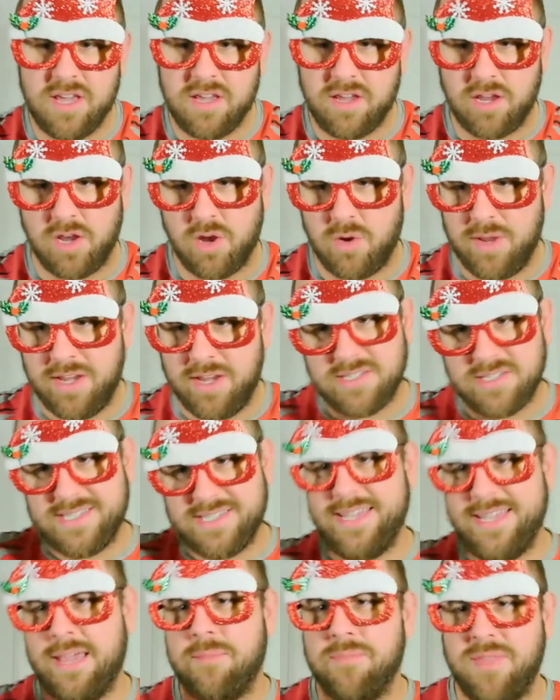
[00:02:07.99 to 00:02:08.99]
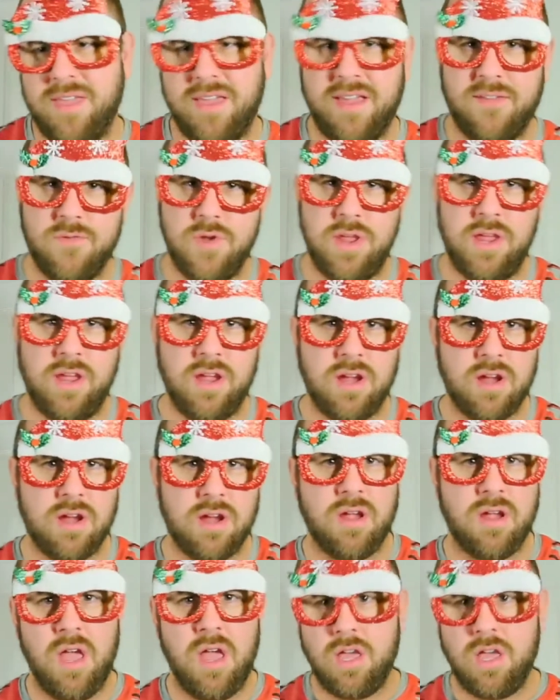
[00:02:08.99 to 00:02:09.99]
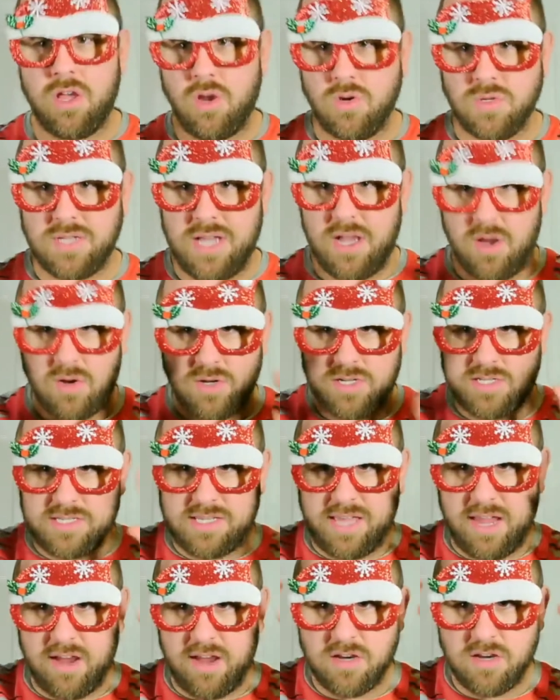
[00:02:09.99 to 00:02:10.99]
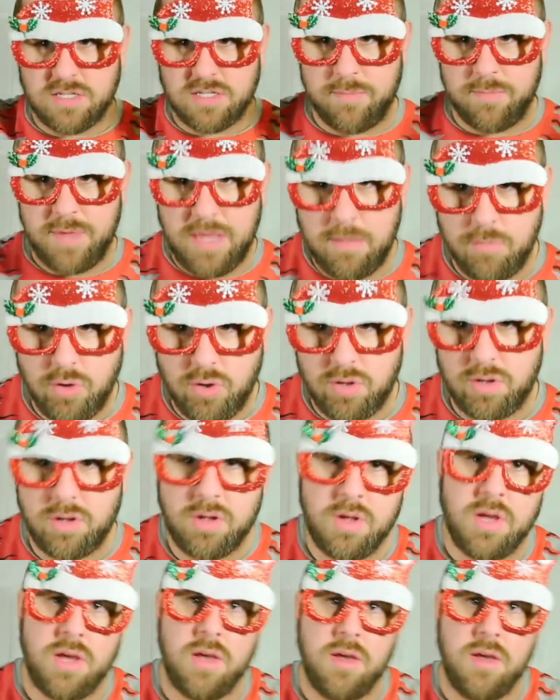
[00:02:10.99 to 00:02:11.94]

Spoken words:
You know, he does the same thing every year, goes out, scares the people,